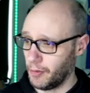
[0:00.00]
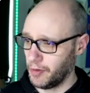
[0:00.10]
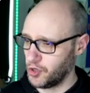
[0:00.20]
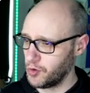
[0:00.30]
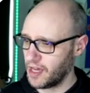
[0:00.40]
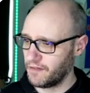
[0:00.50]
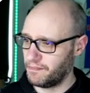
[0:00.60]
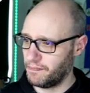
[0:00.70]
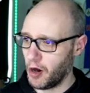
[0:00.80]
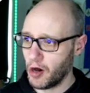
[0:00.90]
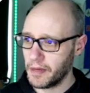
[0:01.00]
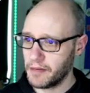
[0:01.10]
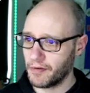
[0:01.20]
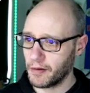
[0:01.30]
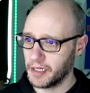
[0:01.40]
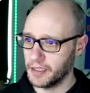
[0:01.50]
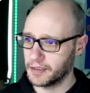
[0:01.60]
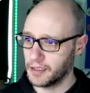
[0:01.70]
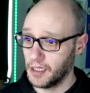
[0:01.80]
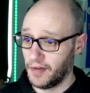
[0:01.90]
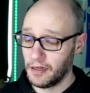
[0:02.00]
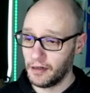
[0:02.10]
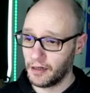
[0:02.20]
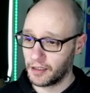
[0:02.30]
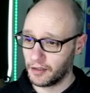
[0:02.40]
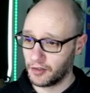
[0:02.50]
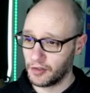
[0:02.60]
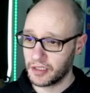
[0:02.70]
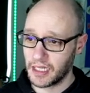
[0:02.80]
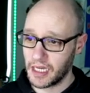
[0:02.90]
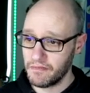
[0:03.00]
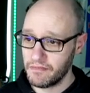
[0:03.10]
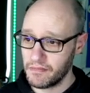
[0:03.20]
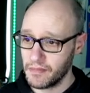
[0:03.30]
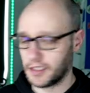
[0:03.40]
but we do have Barmy Brummies. They look like a good team.